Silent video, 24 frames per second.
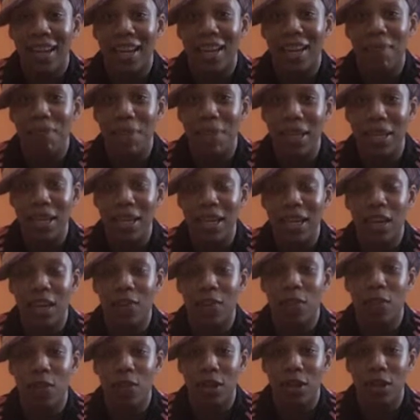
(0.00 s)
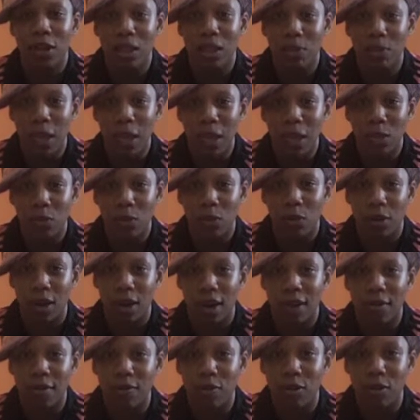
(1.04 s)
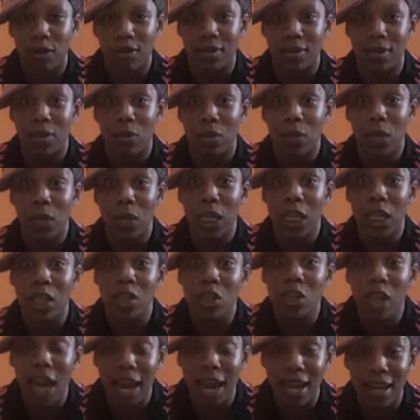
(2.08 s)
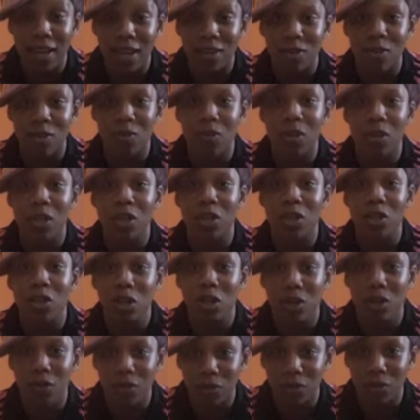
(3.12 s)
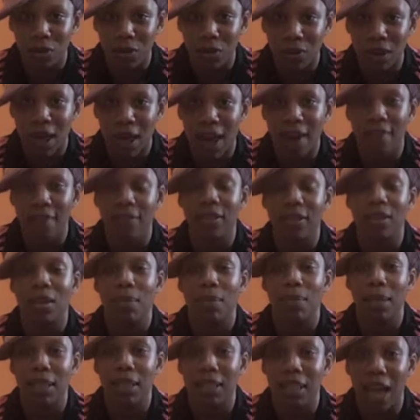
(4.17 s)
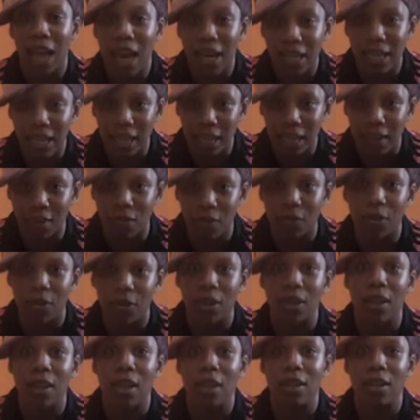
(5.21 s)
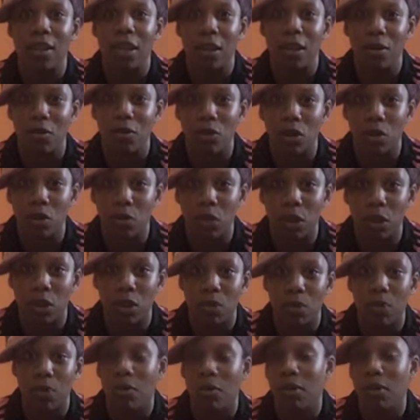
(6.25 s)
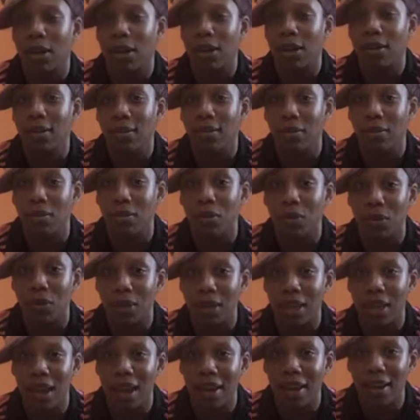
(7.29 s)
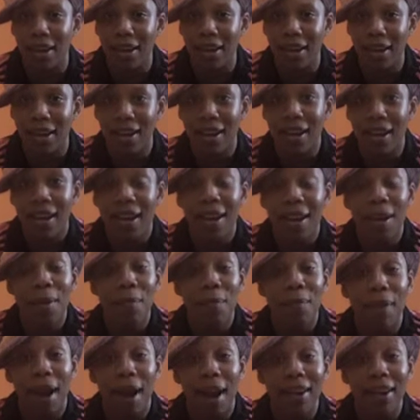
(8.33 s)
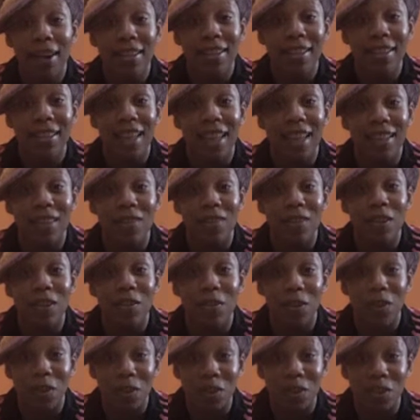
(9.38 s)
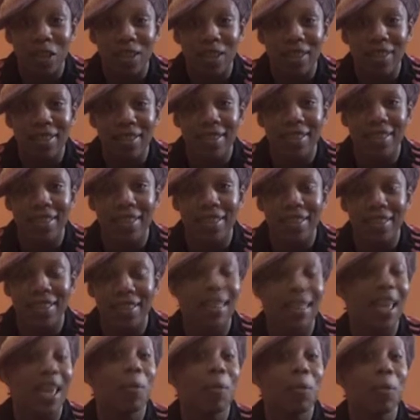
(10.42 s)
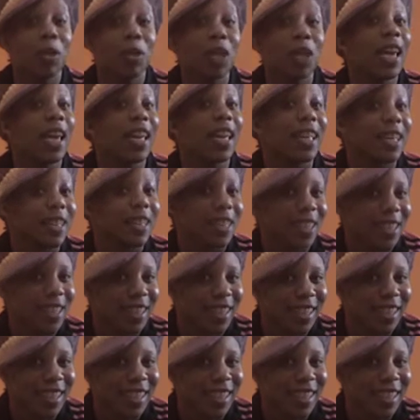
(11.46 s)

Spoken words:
Meaning if you're in a space where you're kind of just, you need to change, you need to shift your life, something's got to give, and energy's really supporting you doing that, practice lots of inversions. They will change.